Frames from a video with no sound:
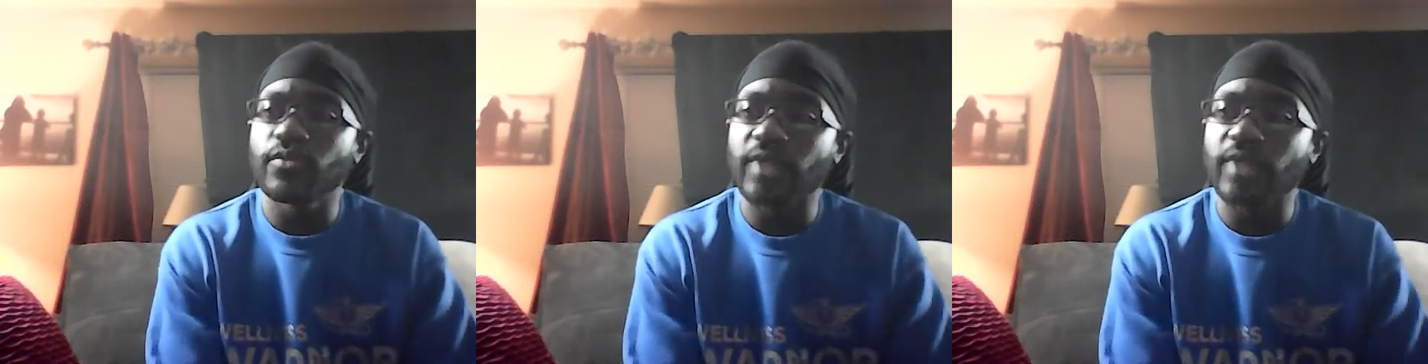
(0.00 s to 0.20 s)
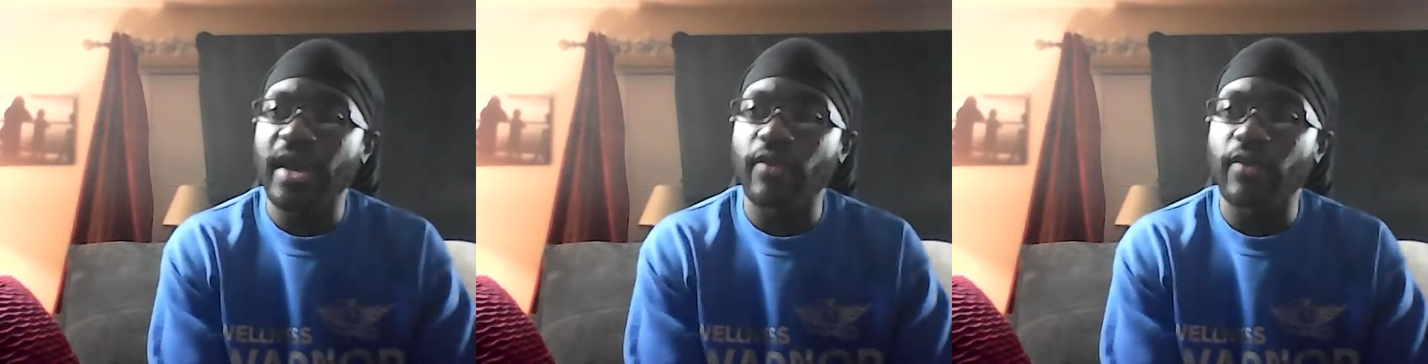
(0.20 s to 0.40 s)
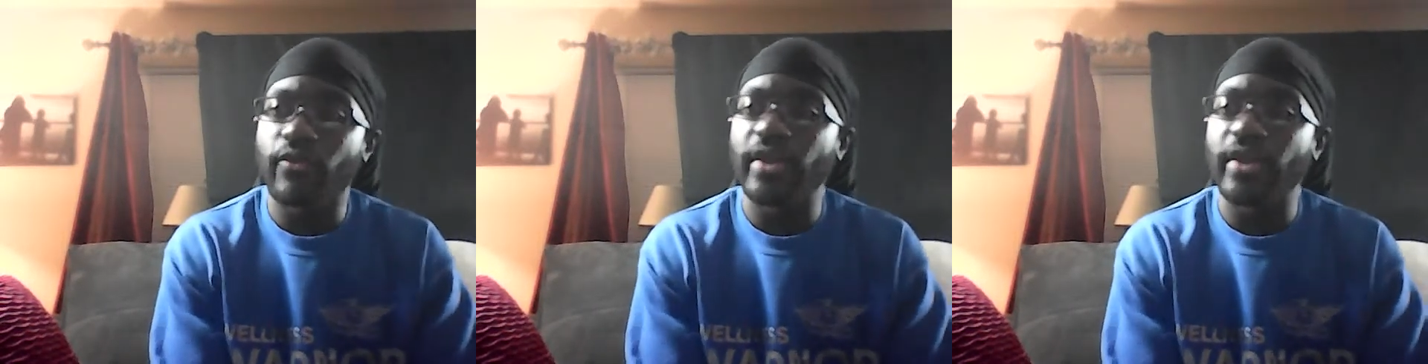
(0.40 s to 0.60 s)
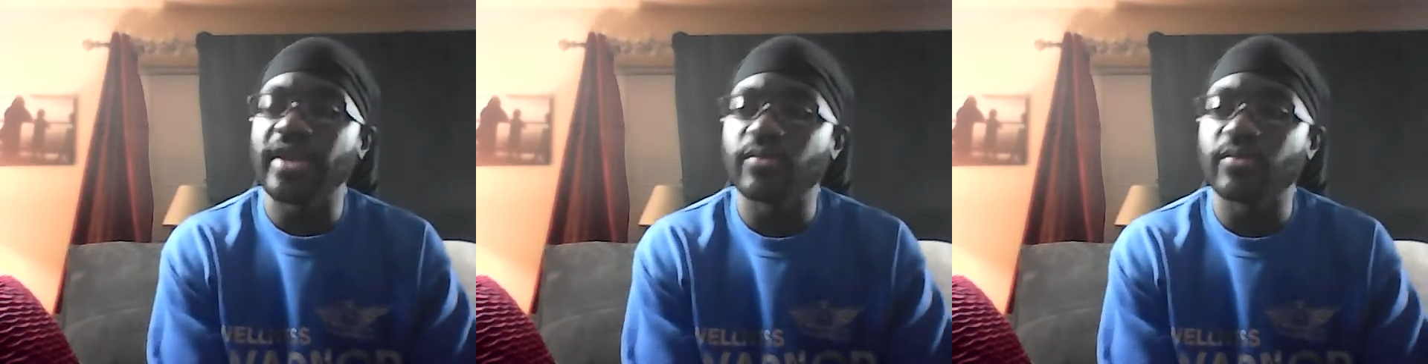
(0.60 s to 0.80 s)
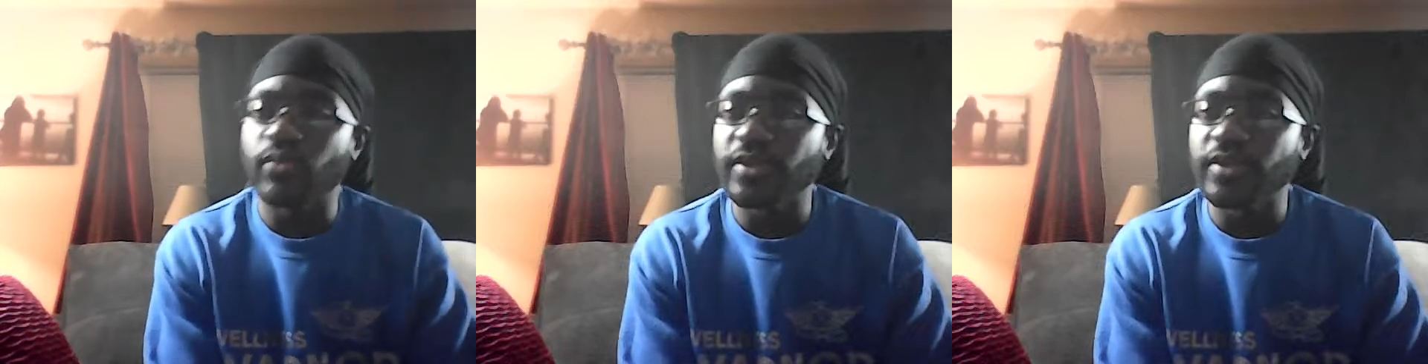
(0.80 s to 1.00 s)
how
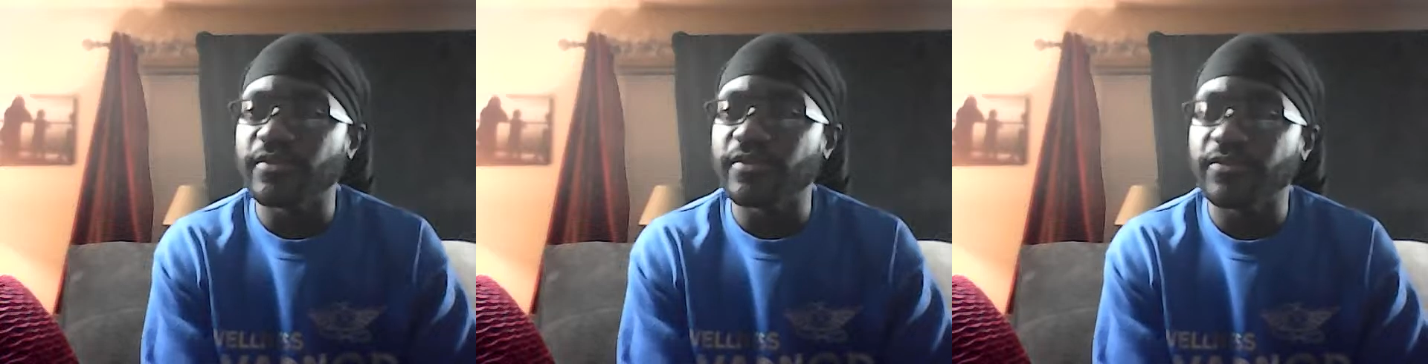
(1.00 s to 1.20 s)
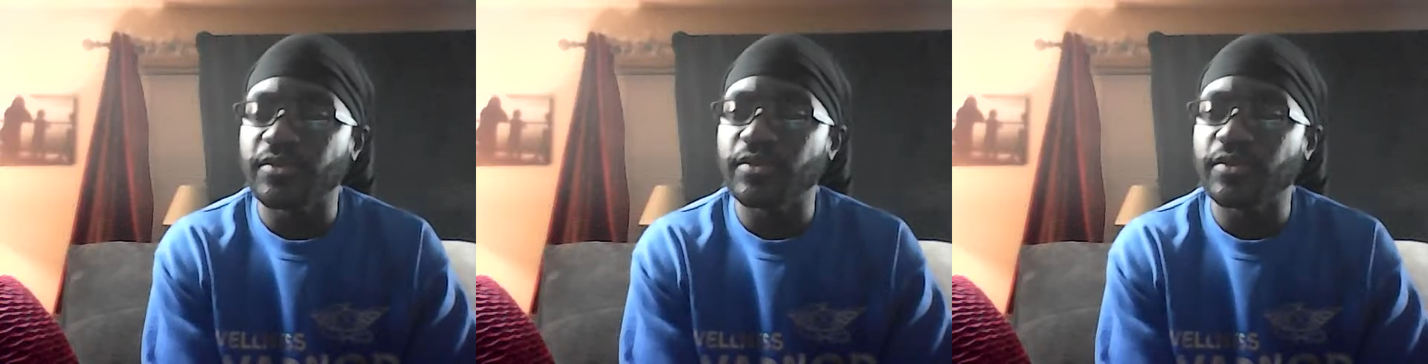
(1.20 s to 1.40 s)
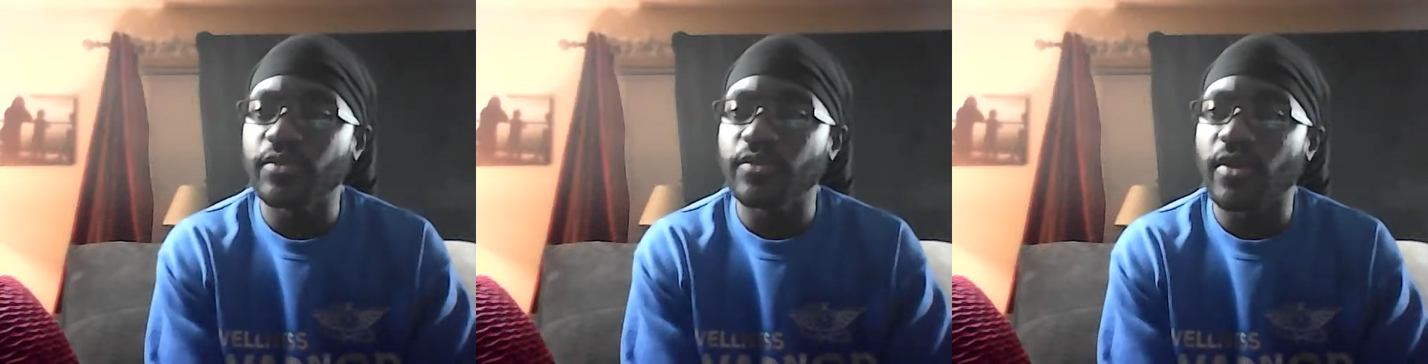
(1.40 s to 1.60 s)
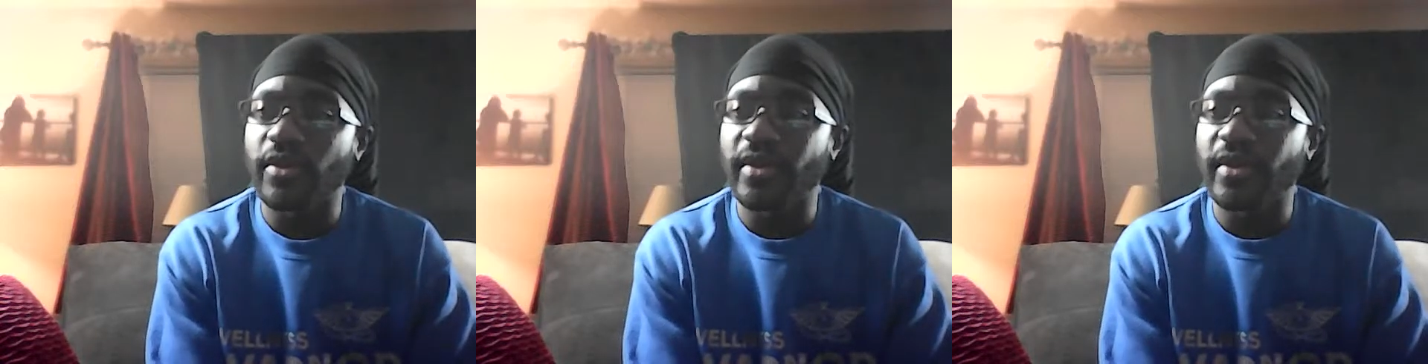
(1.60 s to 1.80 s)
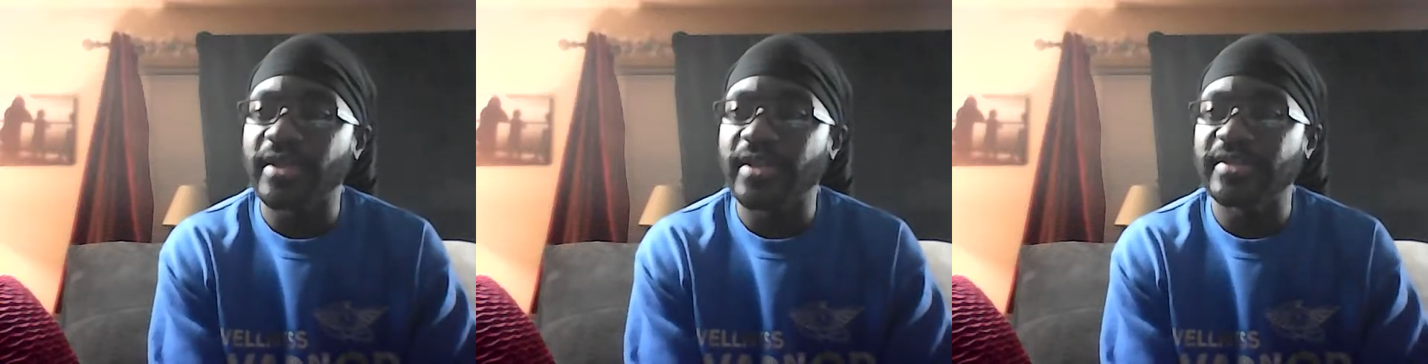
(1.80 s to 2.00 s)
great and wonderful you
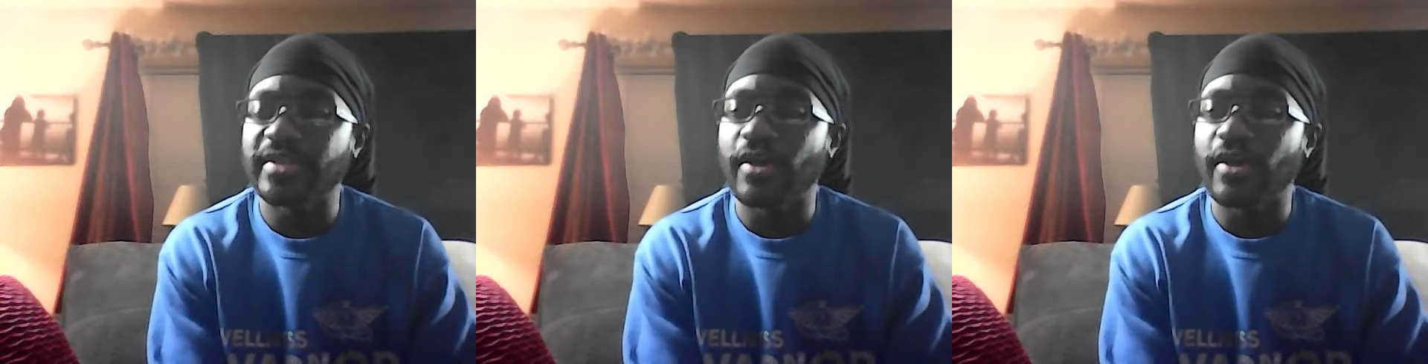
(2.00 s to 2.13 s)
are and